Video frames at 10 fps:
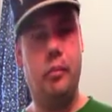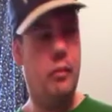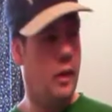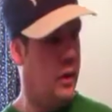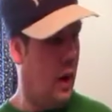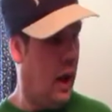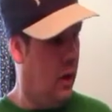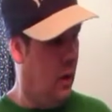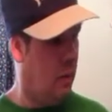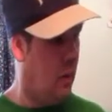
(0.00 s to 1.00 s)
So I
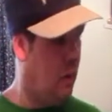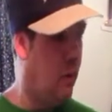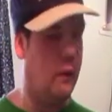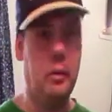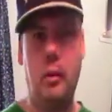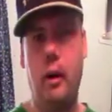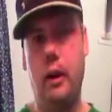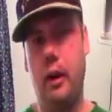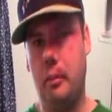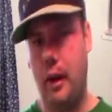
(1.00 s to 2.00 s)
know I'm going off the wall
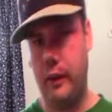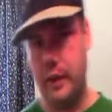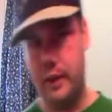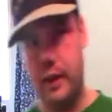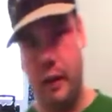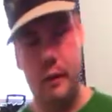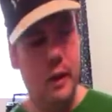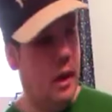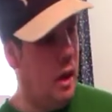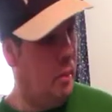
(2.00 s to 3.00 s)
here about this stuff,
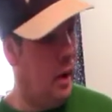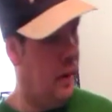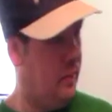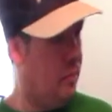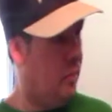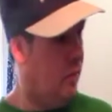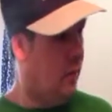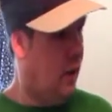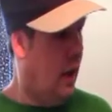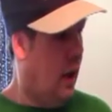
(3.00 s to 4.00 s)
but
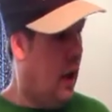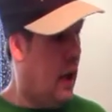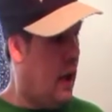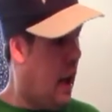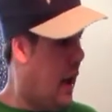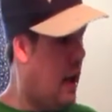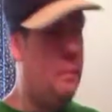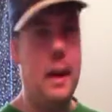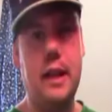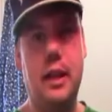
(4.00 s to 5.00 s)
and that's
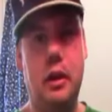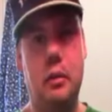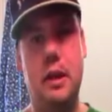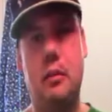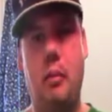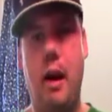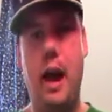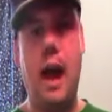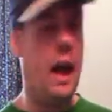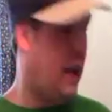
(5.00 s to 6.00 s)
basically the reason why
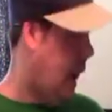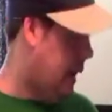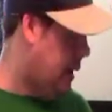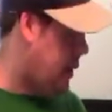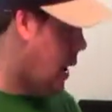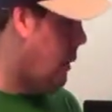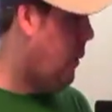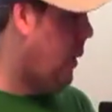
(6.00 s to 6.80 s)
I got the software